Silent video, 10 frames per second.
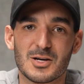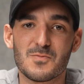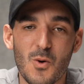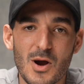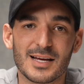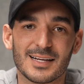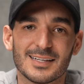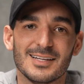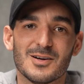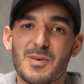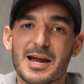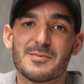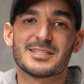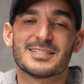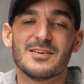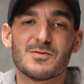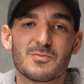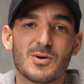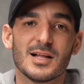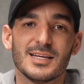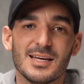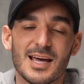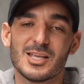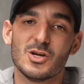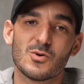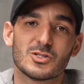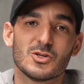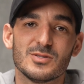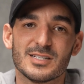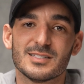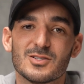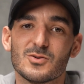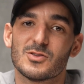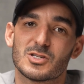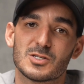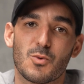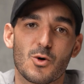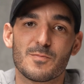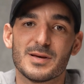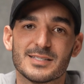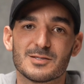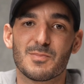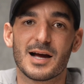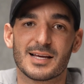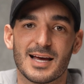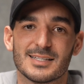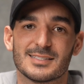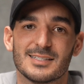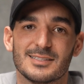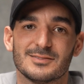good morning. My name is Stephen Borelli, and you are tuned into the Sport of Business podcast.